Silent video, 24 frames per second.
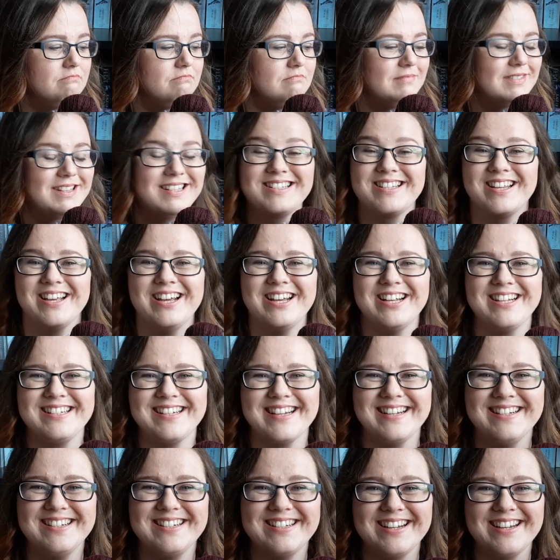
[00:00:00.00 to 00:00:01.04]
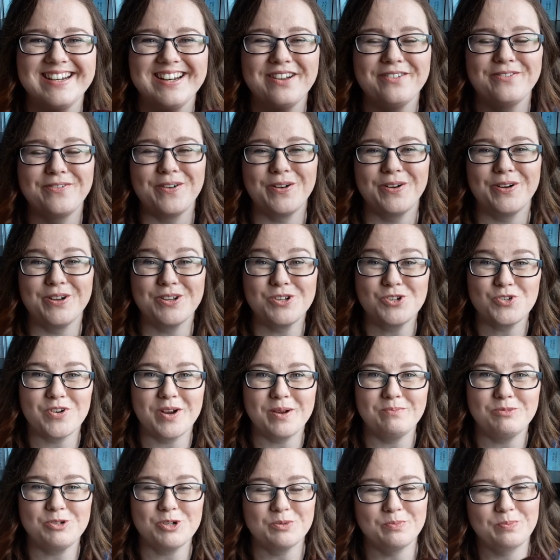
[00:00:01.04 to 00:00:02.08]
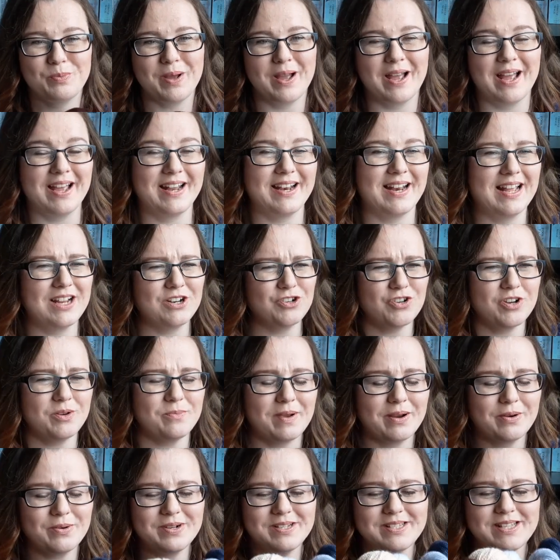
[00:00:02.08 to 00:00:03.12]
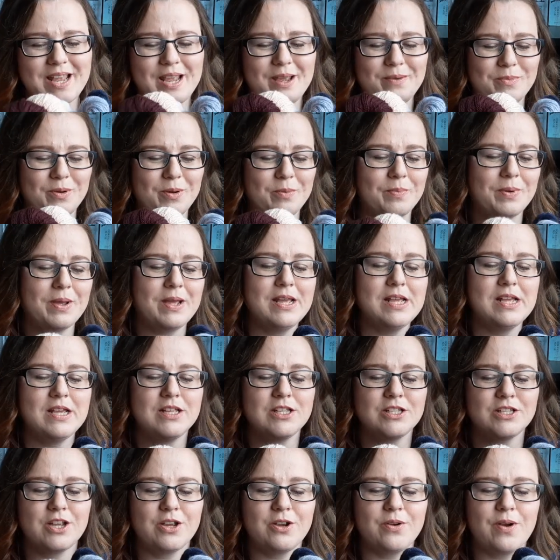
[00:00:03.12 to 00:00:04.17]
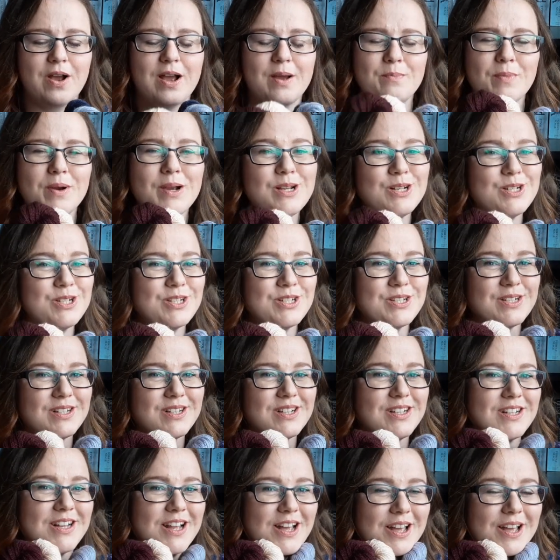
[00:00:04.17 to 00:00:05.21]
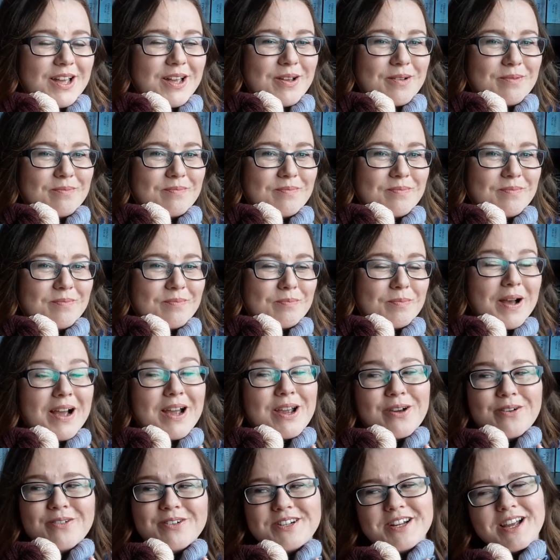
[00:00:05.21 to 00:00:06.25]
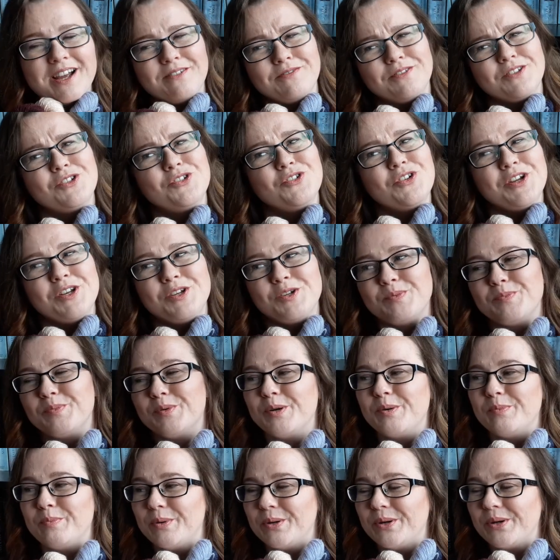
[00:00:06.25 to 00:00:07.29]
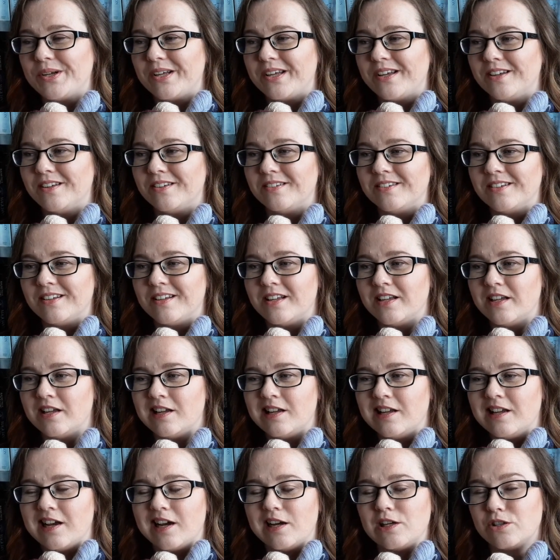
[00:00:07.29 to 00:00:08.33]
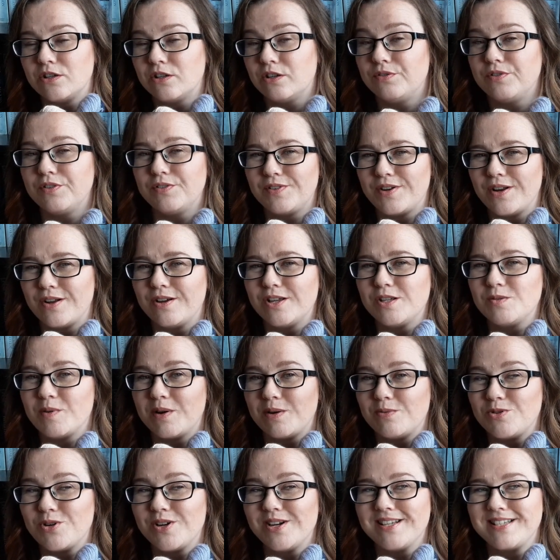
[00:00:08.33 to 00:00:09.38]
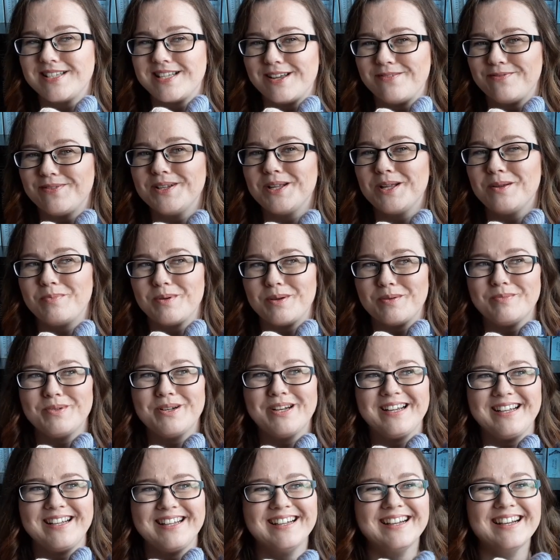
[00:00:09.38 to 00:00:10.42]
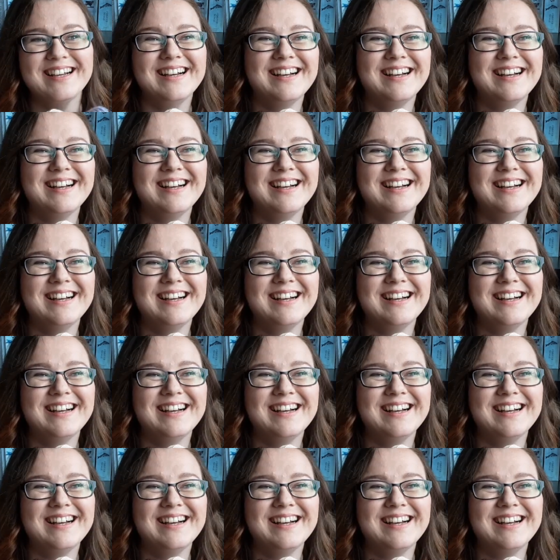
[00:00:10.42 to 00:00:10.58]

the search engine for a striped jumper, and Andrea Mowry's came up. So I might, but I already have the Strange Brew book. I don't know if you've noticed, but I'm trying to save a little bit of money.